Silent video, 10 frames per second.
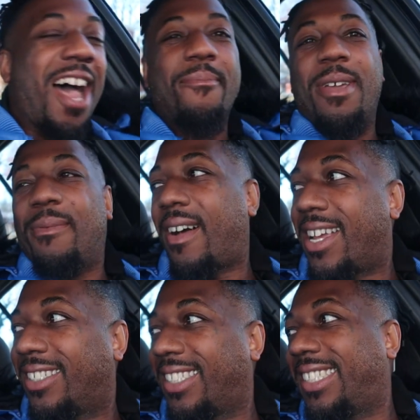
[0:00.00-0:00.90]
I remember
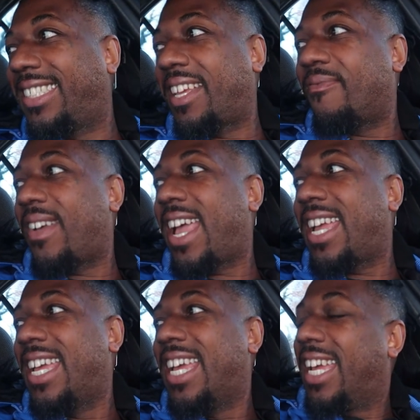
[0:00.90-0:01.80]
I used to sit
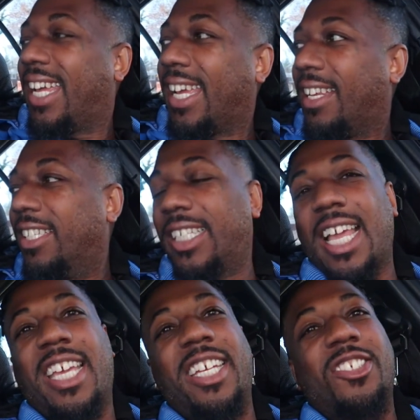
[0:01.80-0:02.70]
back and
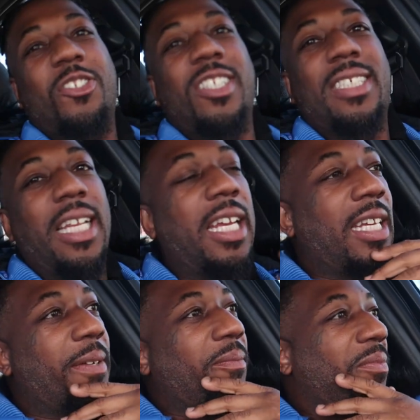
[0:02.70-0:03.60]
look at
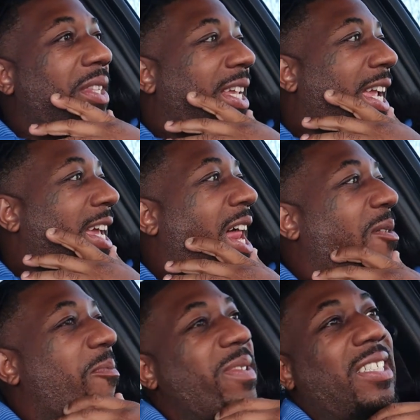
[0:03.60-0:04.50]
Christina and
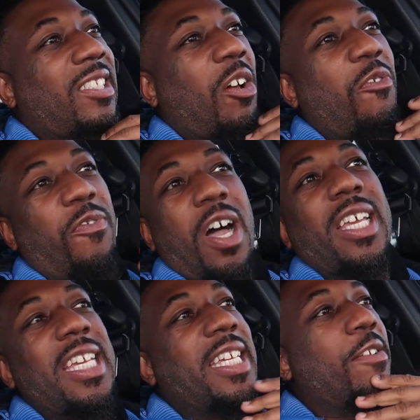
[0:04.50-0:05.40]
I would be so
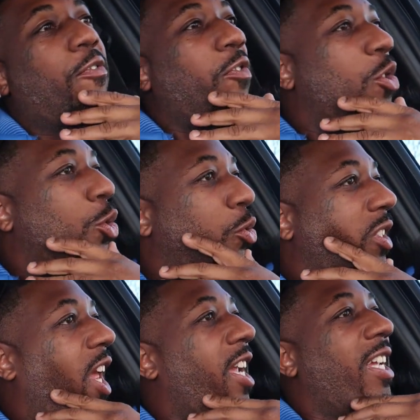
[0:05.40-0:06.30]
fucking
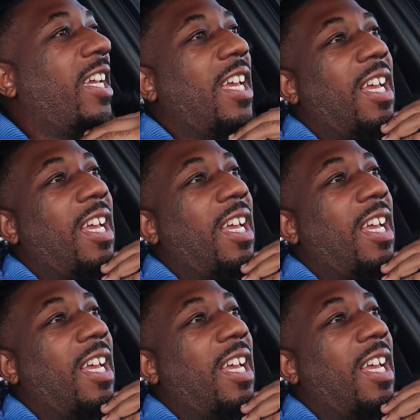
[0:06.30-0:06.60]
confused, like,